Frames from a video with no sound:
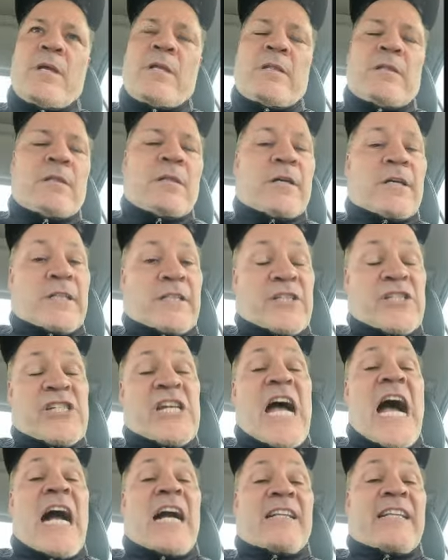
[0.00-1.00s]
Look at the
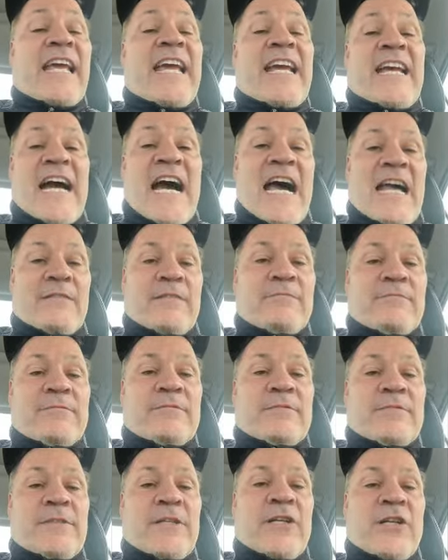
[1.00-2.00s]
shock they got.
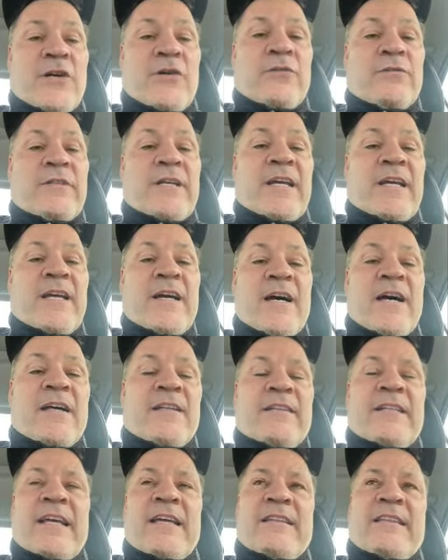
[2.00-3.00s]
You know, they
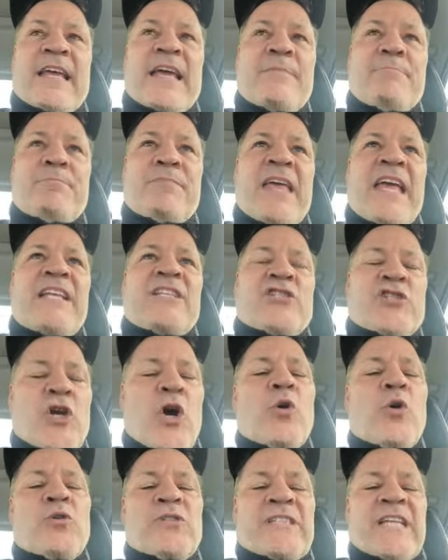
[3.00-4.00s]

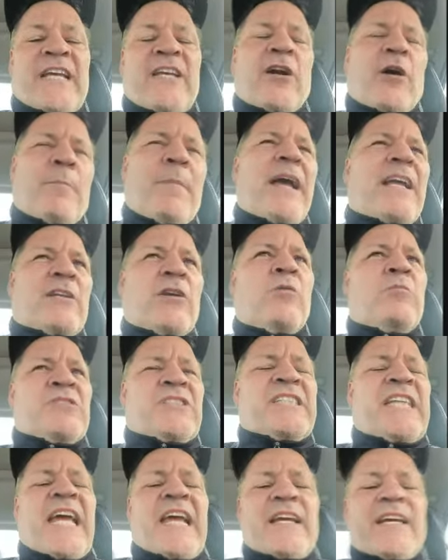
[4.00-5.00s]
chose that. You know, make no
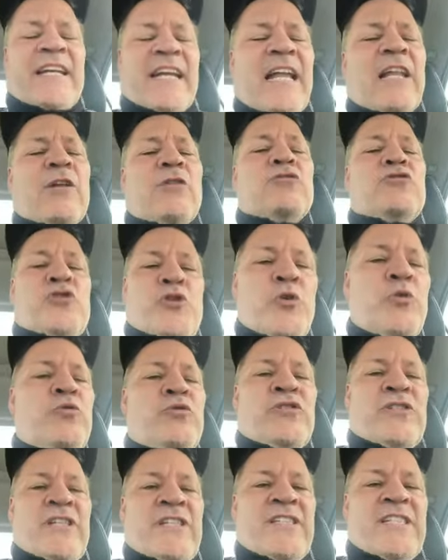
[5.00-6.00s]
mistake, Canelo
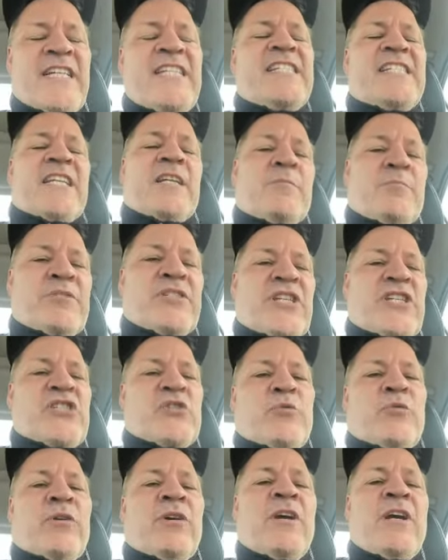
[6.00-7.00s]
chooses. He's in a
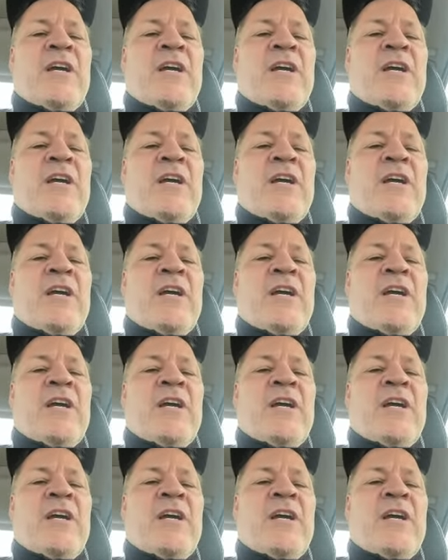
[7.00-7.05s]
position where,